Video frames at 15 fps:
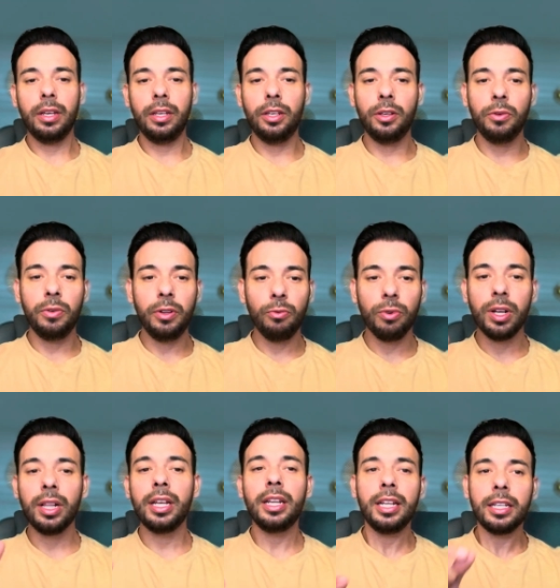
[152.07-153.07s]
you
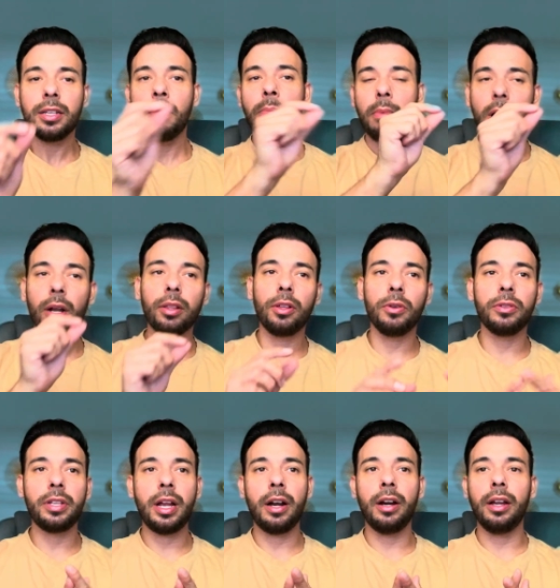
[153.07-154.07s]
really need to mark those
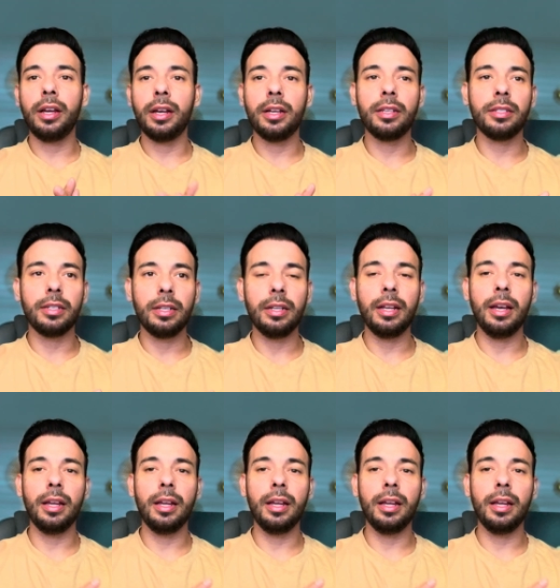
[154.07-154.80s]
areas and,